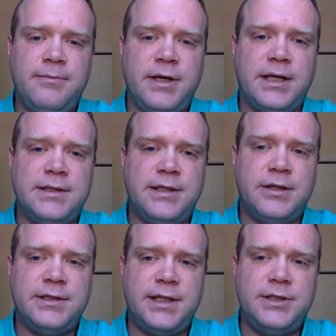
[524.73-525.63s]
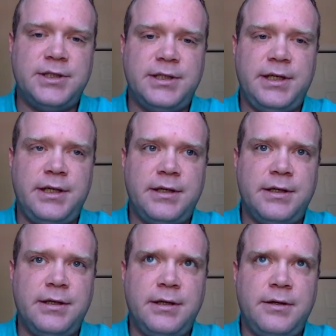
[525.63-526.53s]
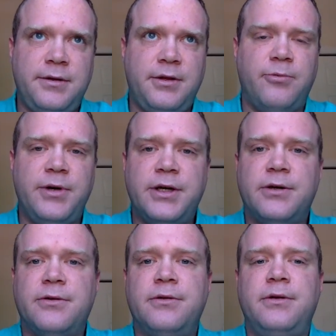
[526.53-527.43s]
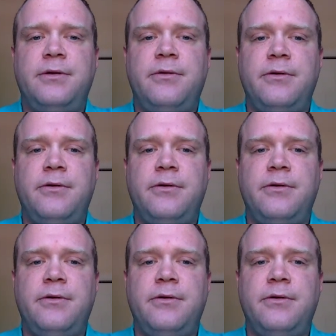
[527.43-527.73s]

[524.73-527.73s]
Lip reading: because they're essentially the real